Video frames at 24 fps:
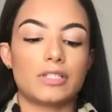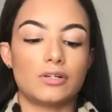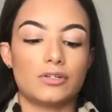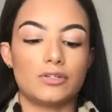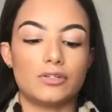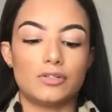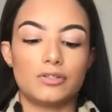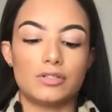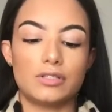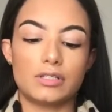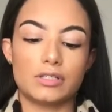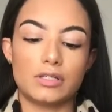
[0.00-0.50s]
I
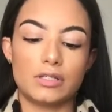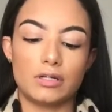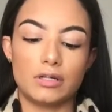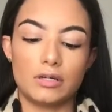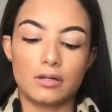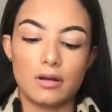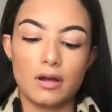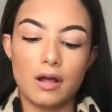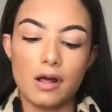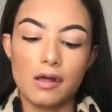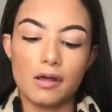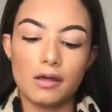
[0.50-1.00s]
use
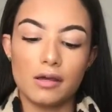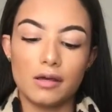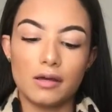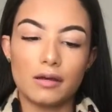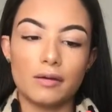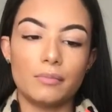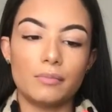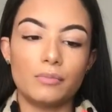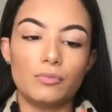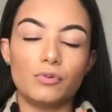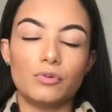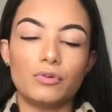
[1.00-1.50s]

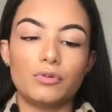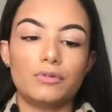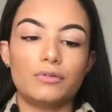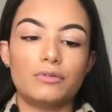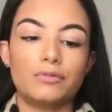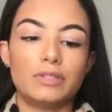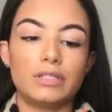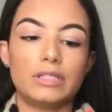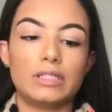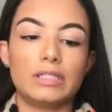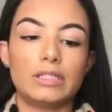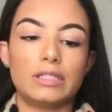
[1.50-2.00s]
the
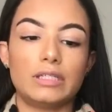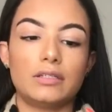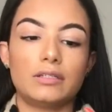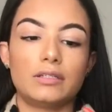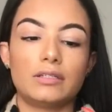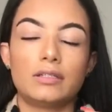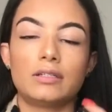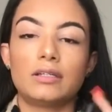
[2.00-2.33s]
Morphe